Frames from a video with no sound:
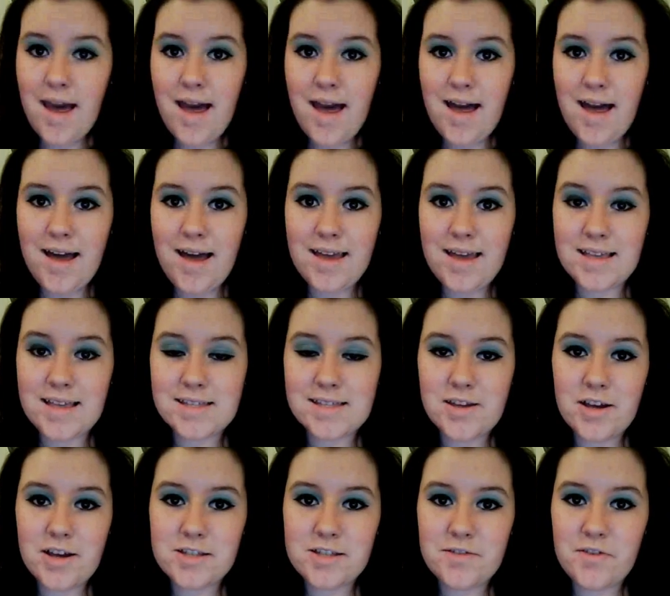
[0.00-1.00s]
Hi, it's
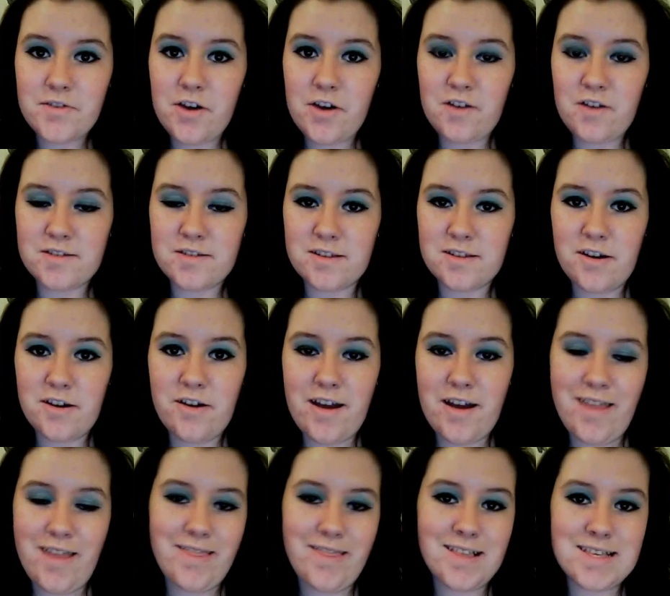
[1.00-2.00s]
Curse of Curves Laura
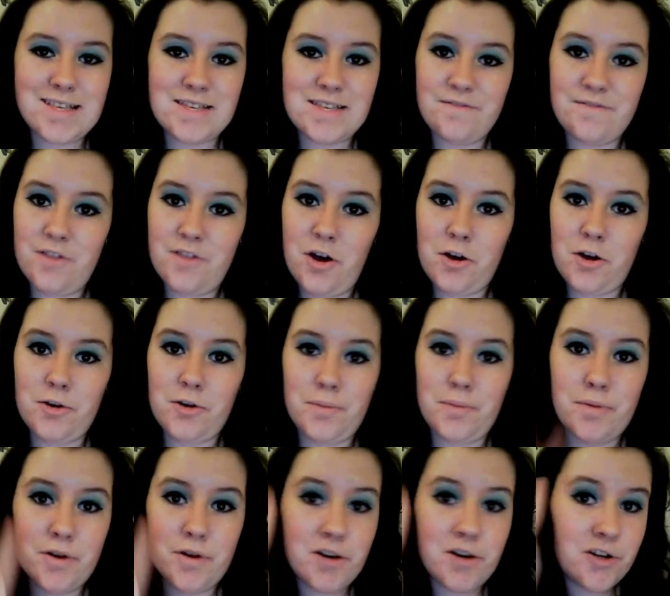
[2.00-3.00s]
and this is vlog
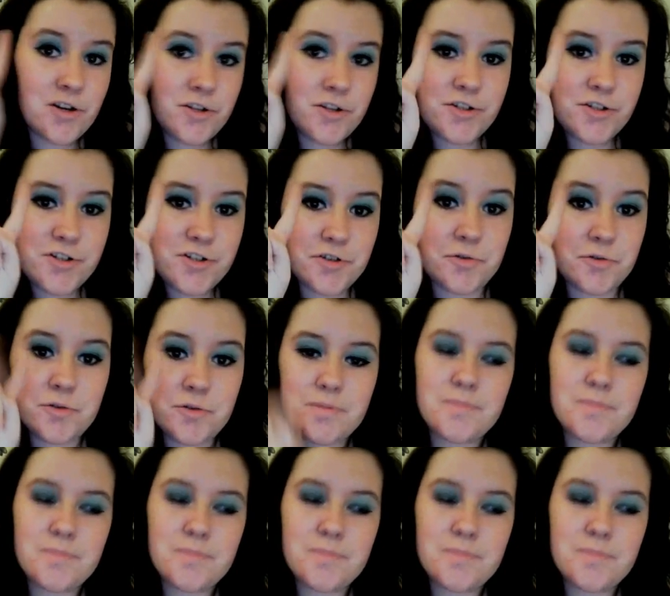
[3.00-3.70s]
number 2.